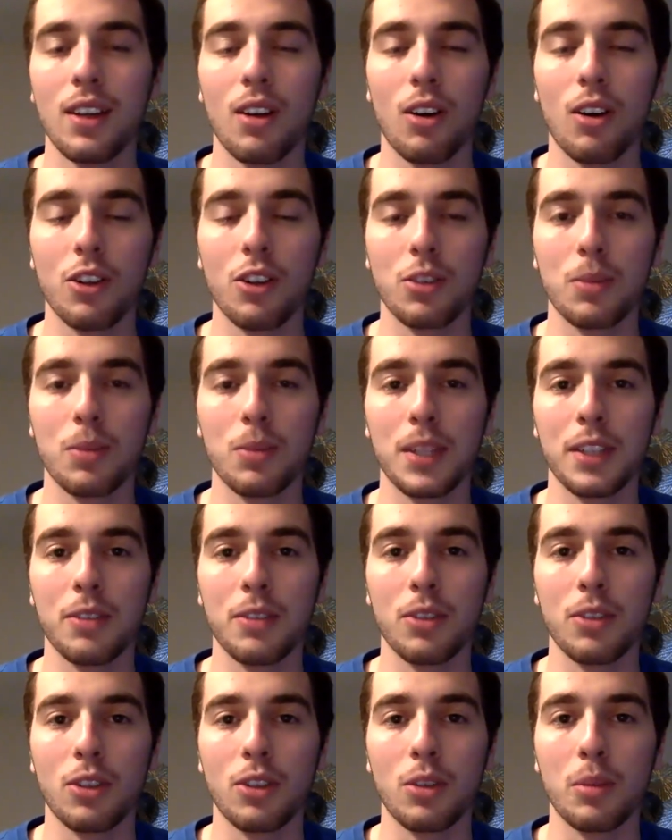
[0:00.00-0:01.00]
ultimately
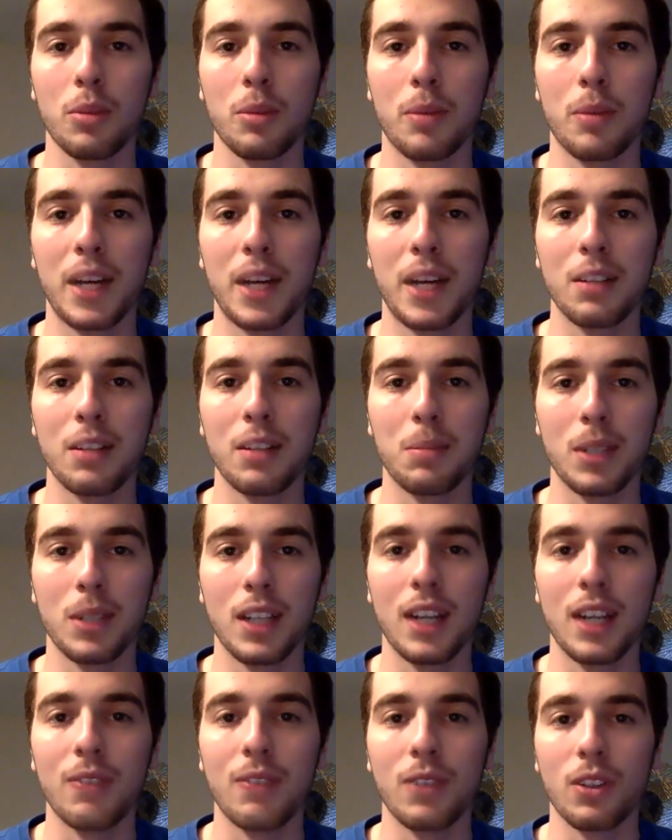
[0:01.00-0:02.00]
with Urban Meyer, but
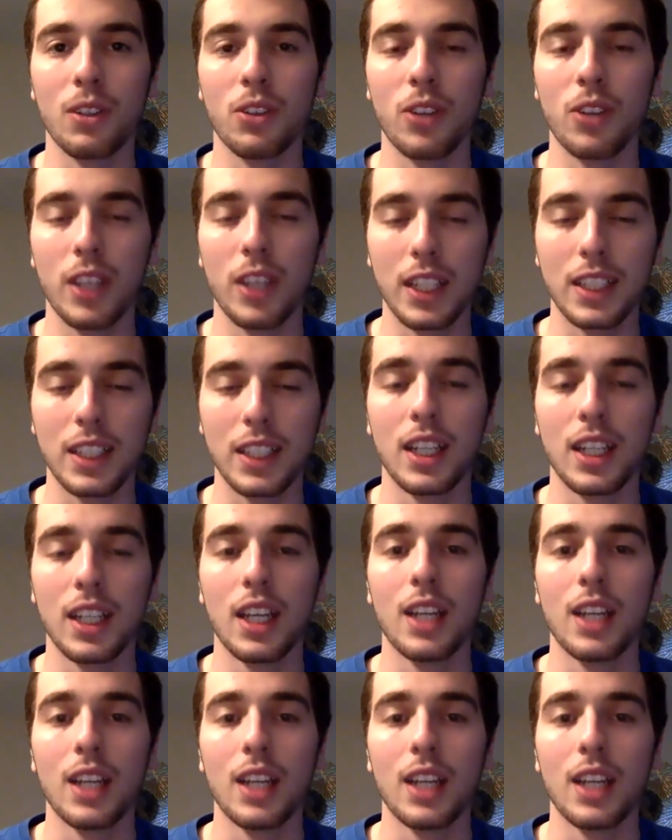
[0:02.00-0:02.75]
I feel like